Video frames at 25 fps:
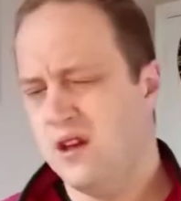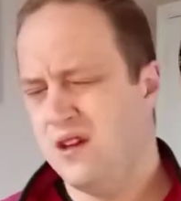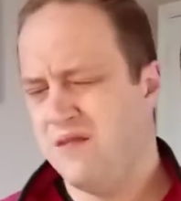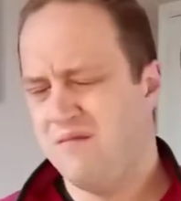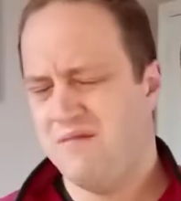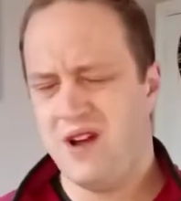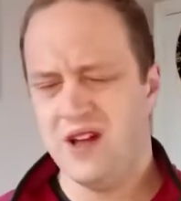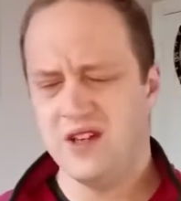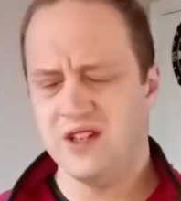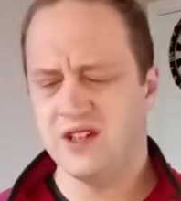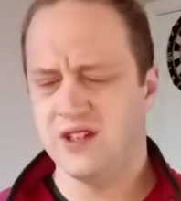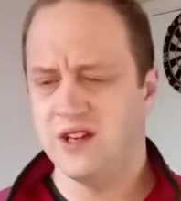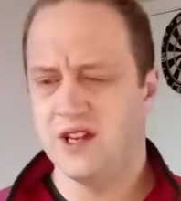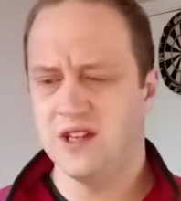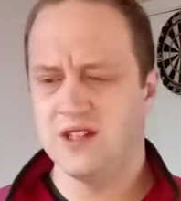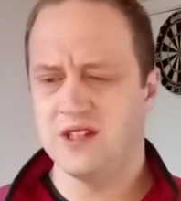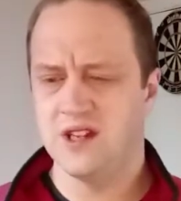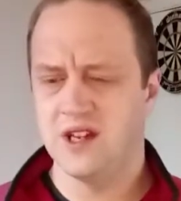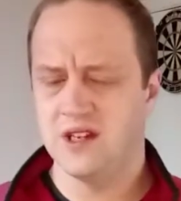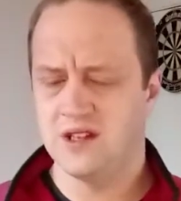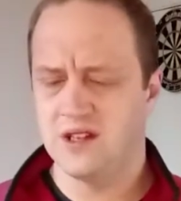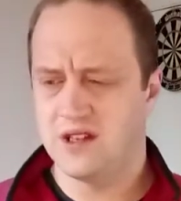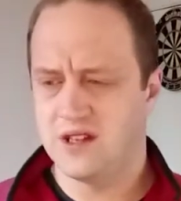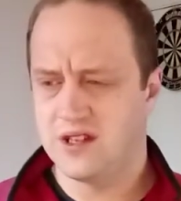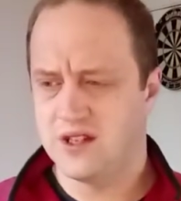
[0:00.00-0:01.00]
imagine
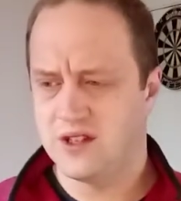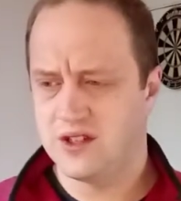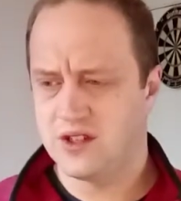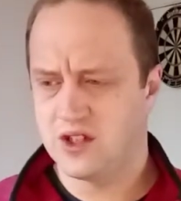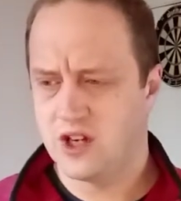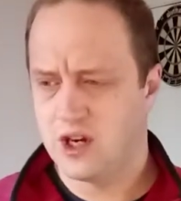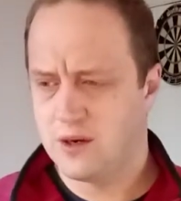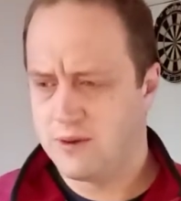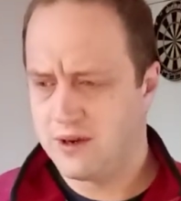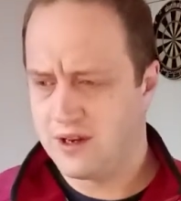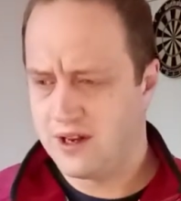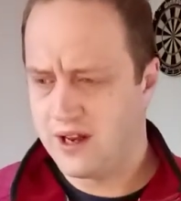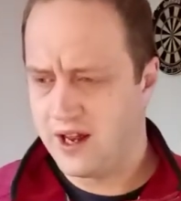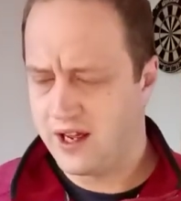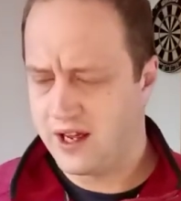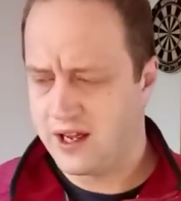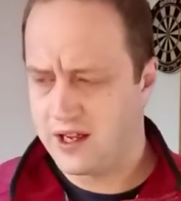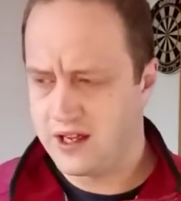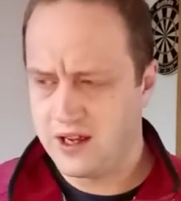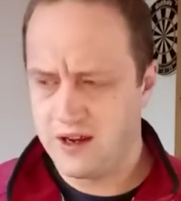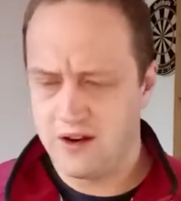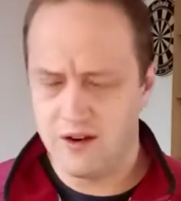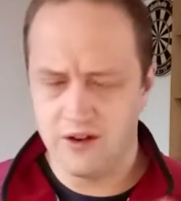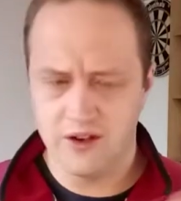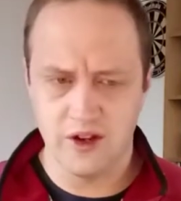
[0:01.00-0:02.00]
listening to this sermon like a
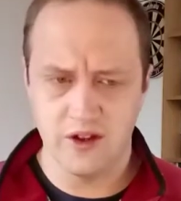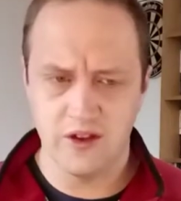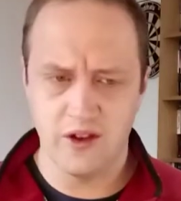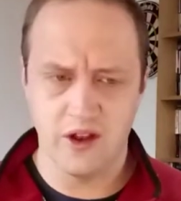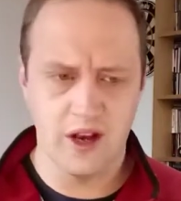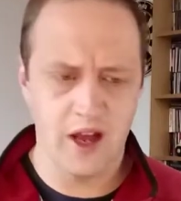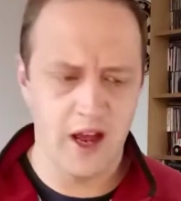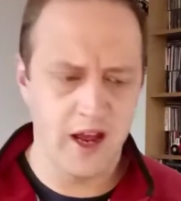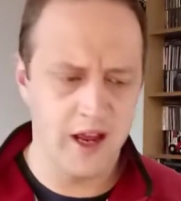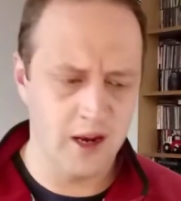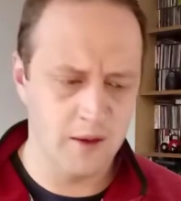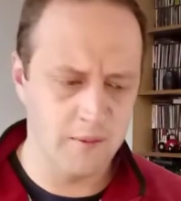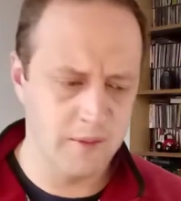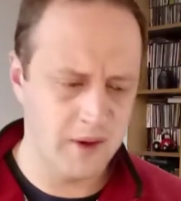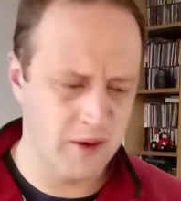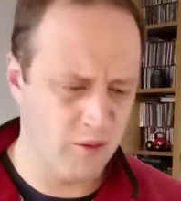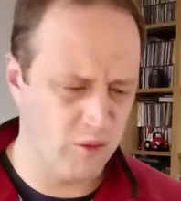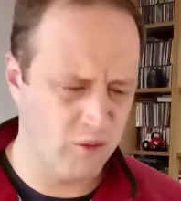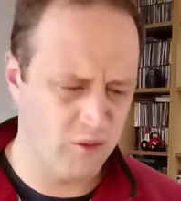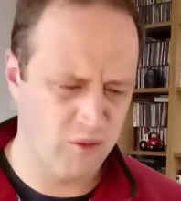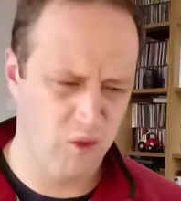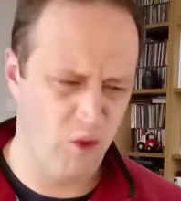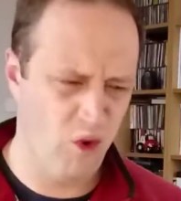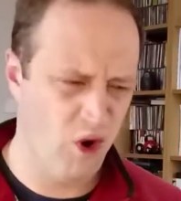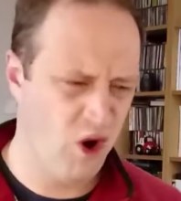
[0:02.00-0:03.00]
year down the line. It'll be
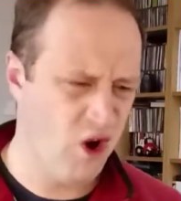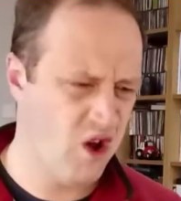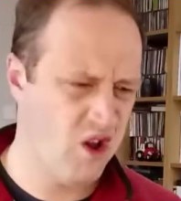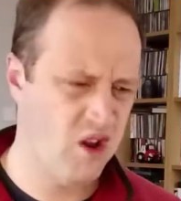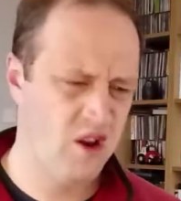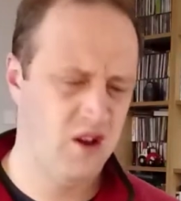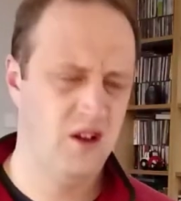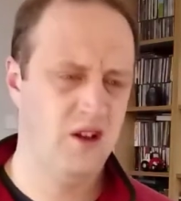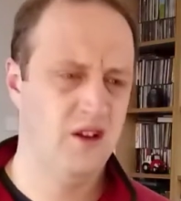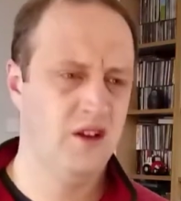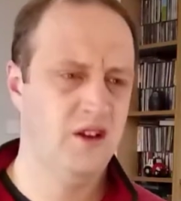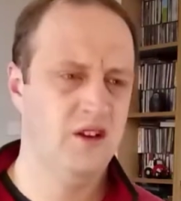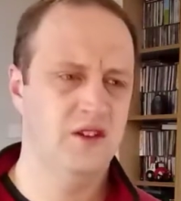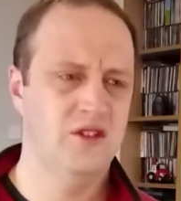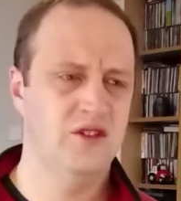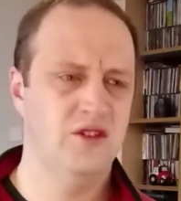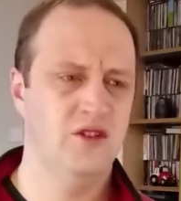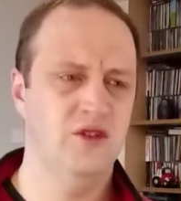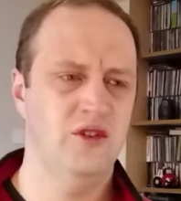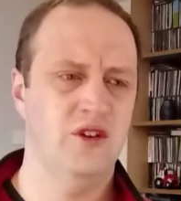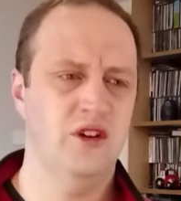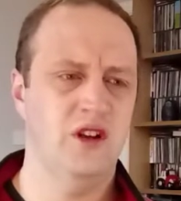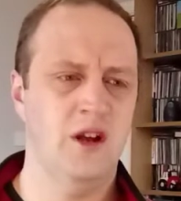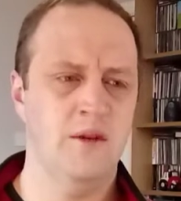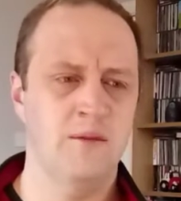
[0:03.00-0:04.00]
what?
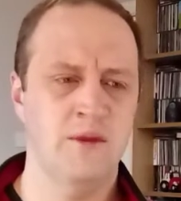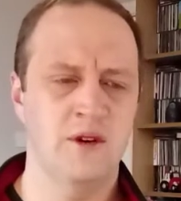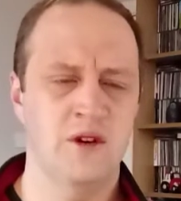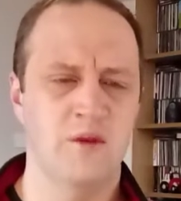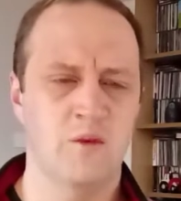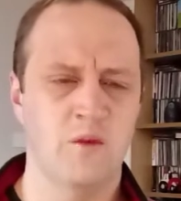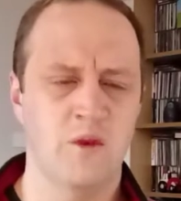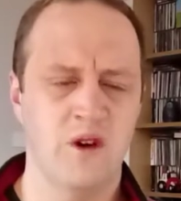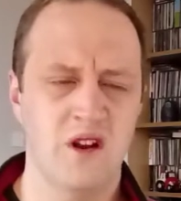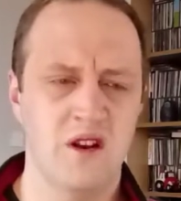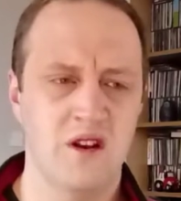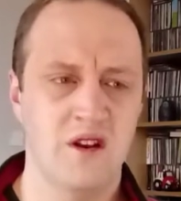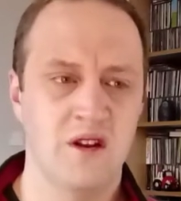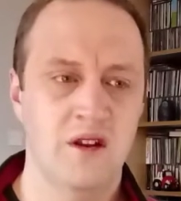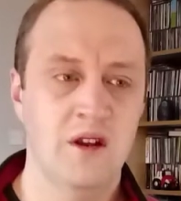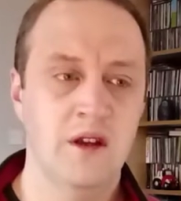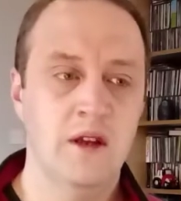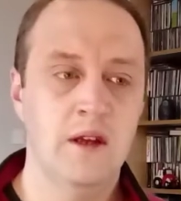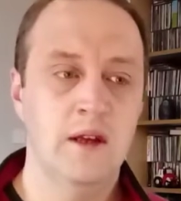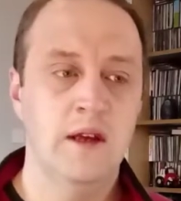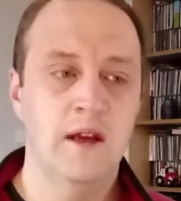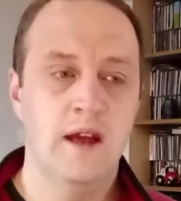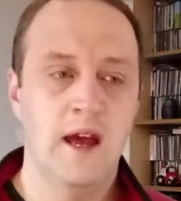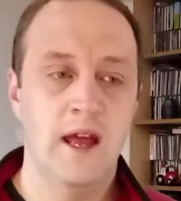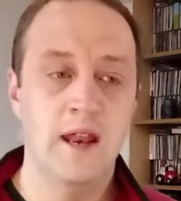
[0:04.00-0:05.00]
Two kilometre what?
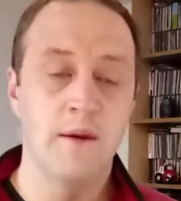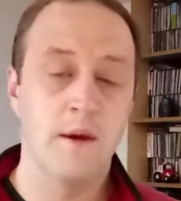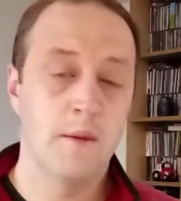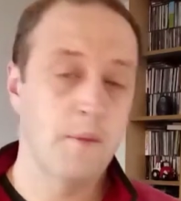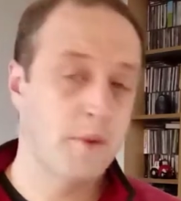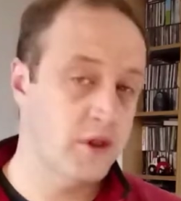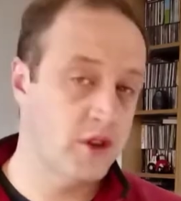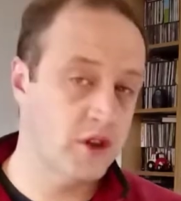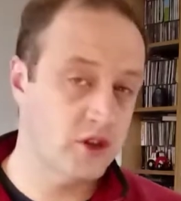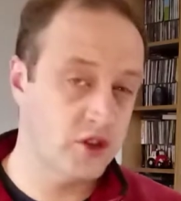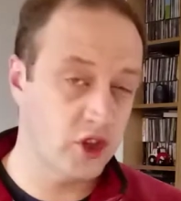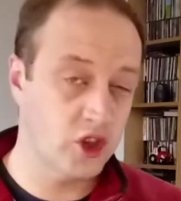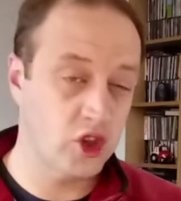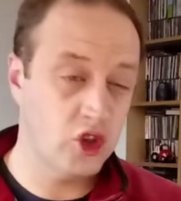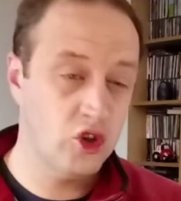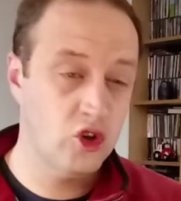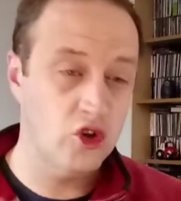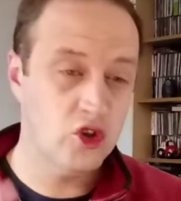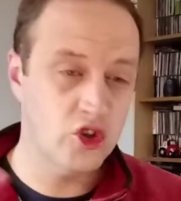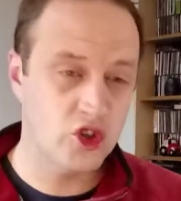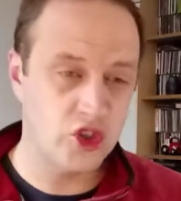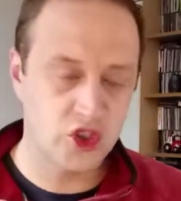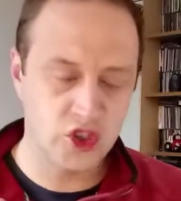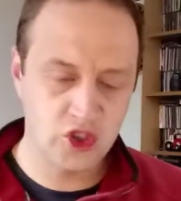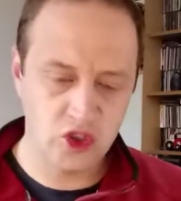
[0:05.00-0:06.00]
Anyway, but there's a
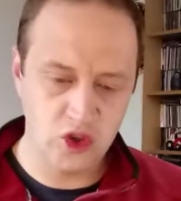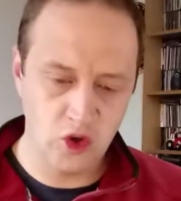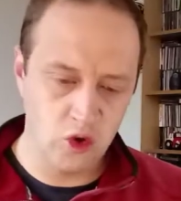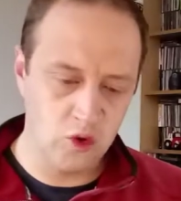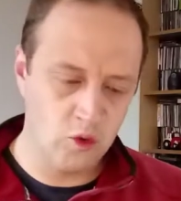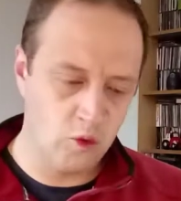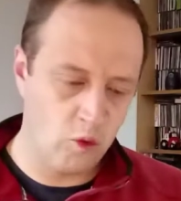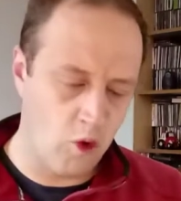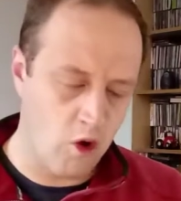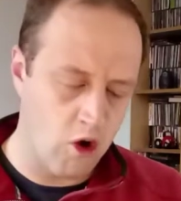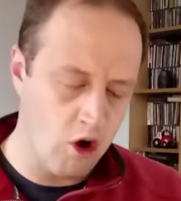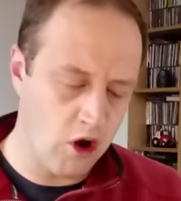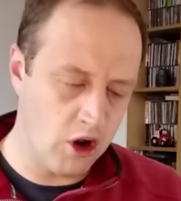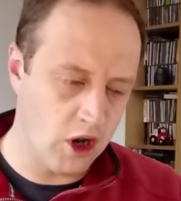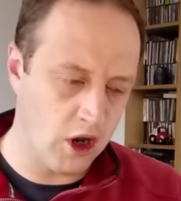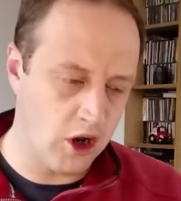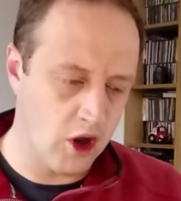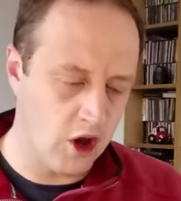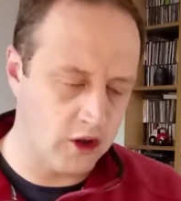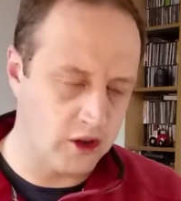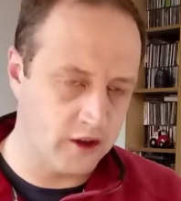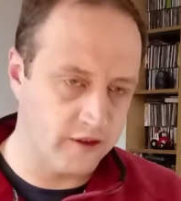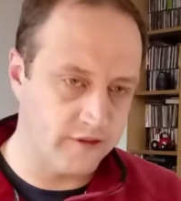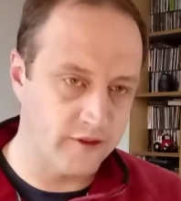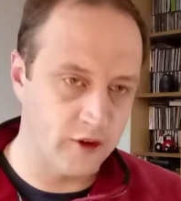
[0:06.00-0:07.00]
huge stone wall
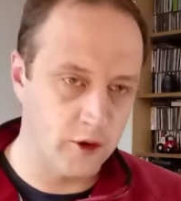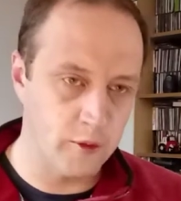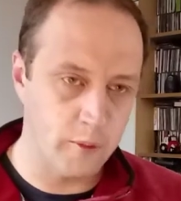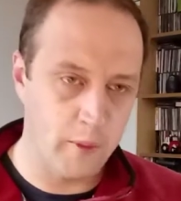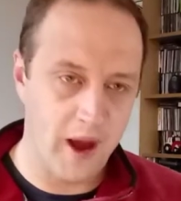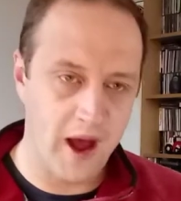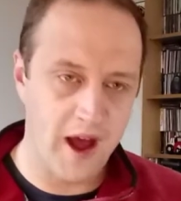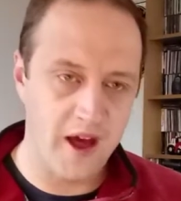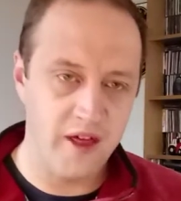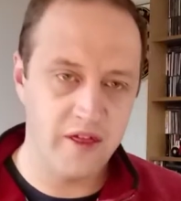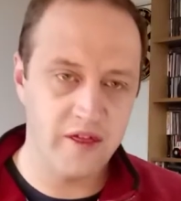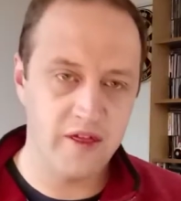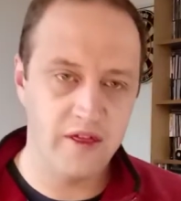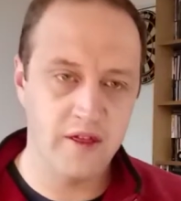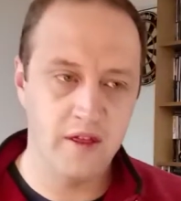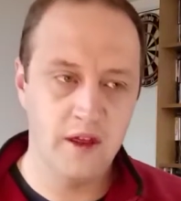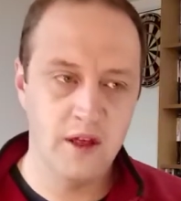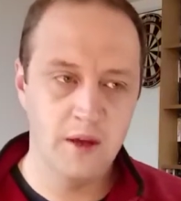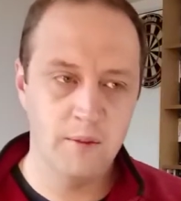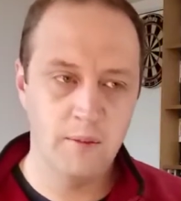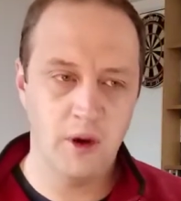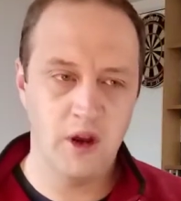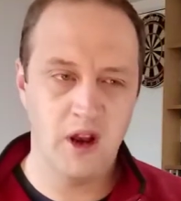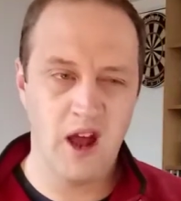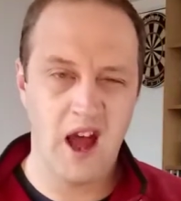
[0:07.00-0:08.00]
along the footpath,
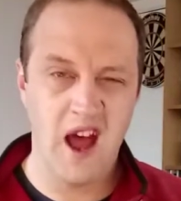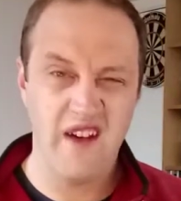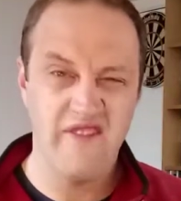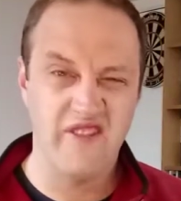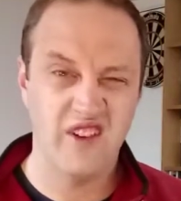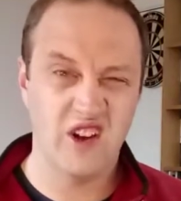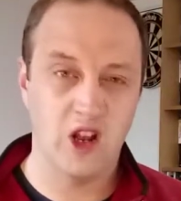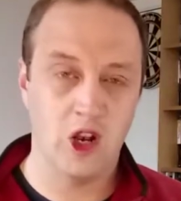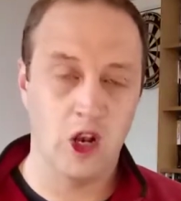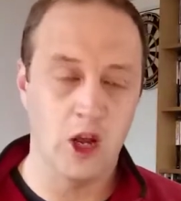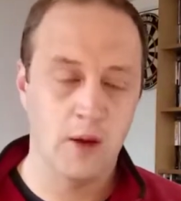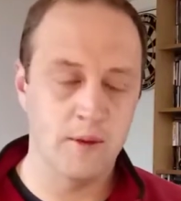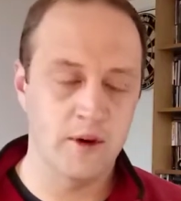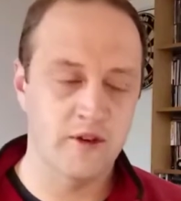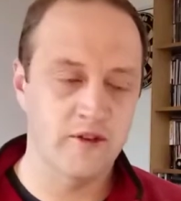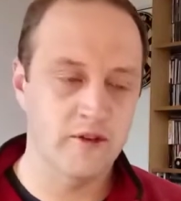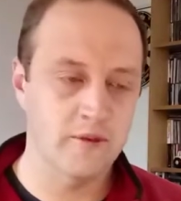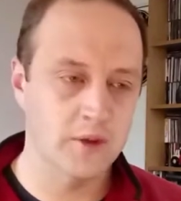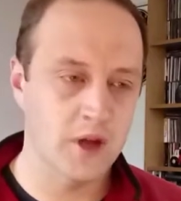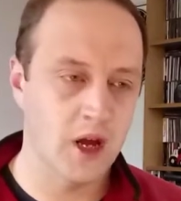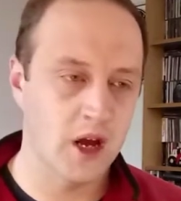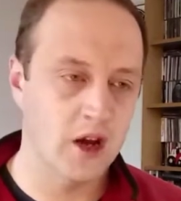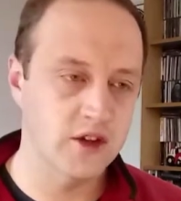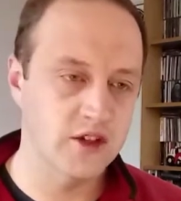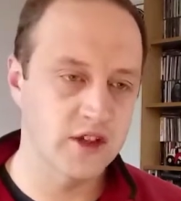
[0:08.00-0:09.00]
about half a kilometre from
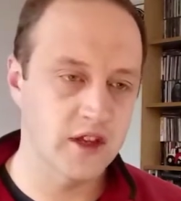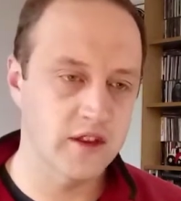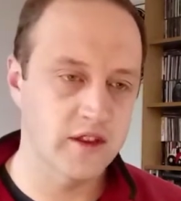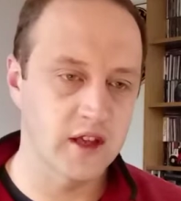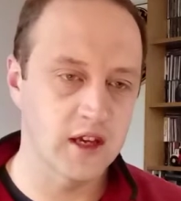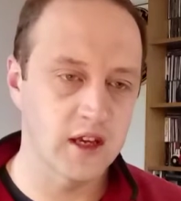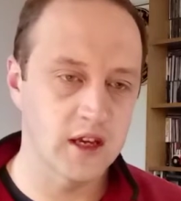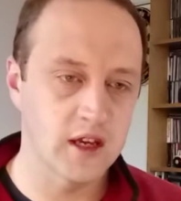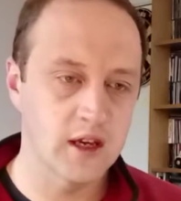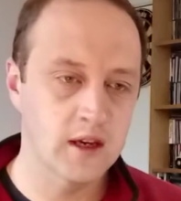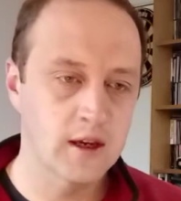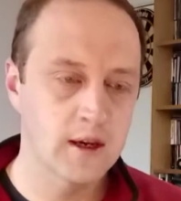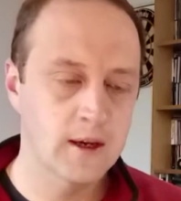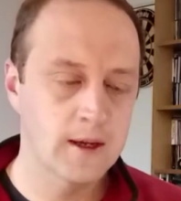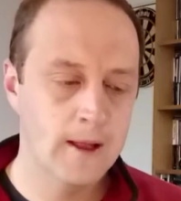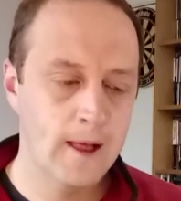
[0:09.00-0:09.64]
the house, I think.